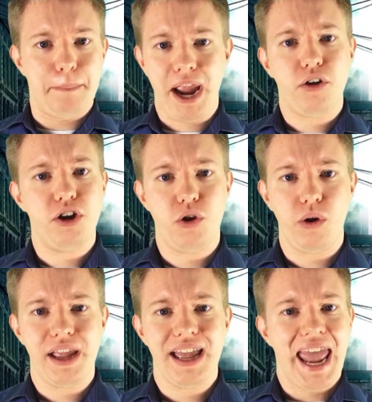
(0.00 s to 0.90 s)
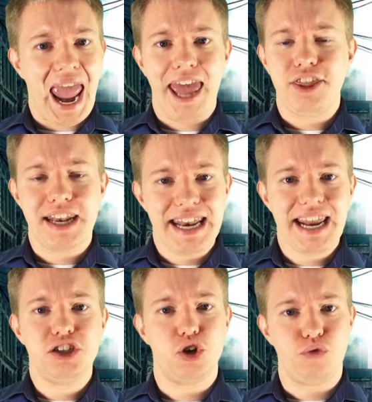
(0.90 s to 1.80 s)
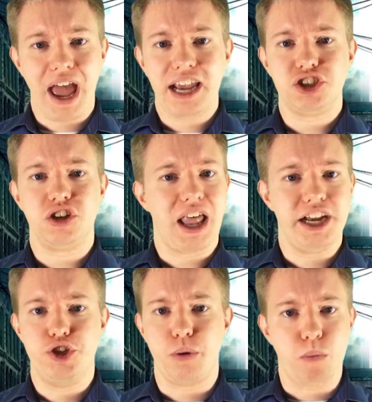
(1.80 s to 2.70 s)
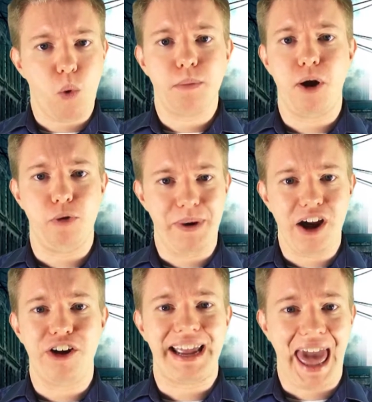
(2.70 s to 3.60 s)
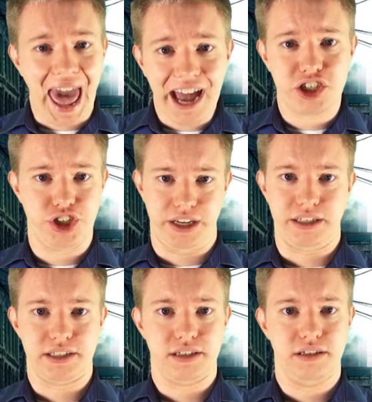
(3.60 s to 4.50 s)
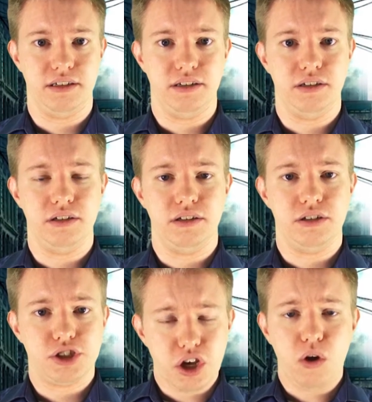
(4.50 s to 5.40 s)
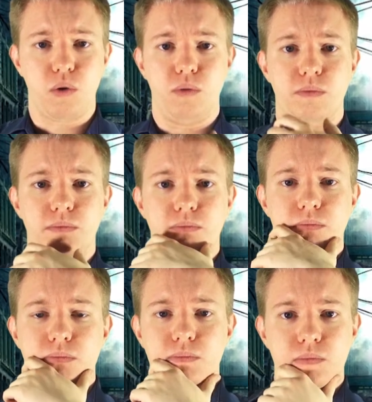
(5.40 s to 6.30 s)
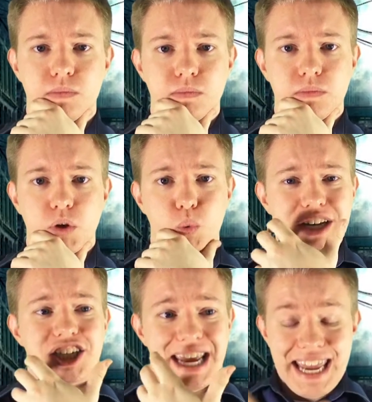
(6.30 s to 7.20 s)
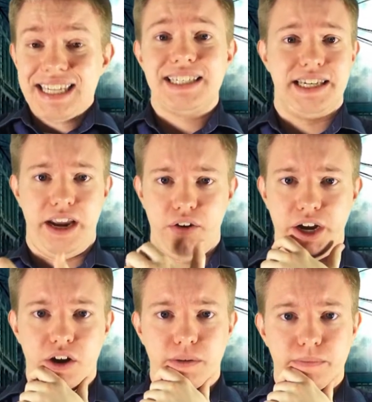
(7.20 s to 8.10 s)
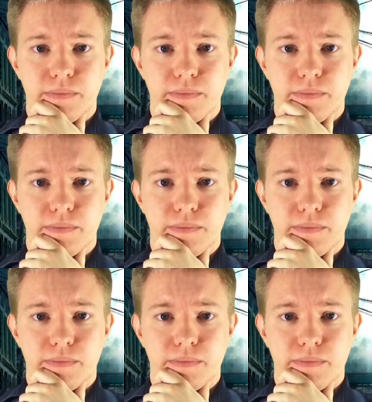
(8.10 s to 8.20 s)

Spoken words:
paranoia, and the need to rationalize your more barbaric actions. So, which is scarier?